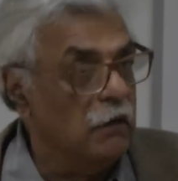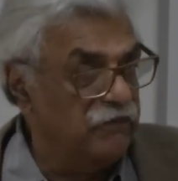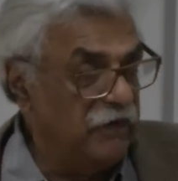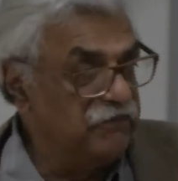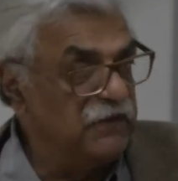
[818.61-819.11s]

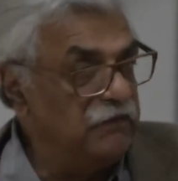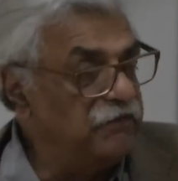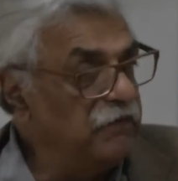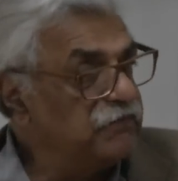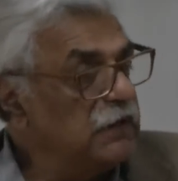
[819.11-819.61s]

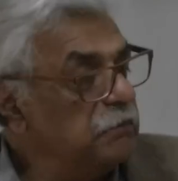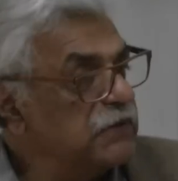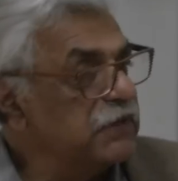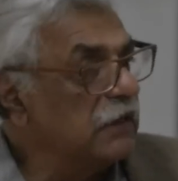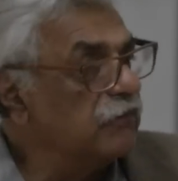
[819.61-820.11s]

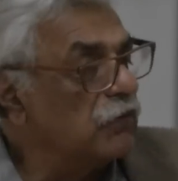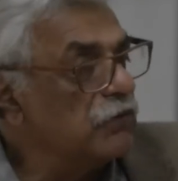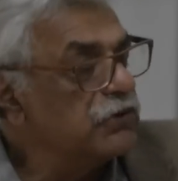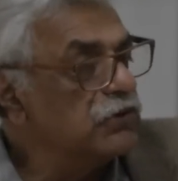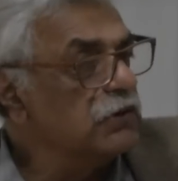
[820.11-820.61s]
50% for
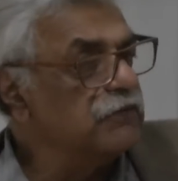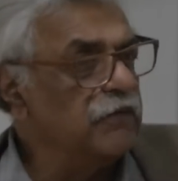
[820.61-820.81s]
Christians,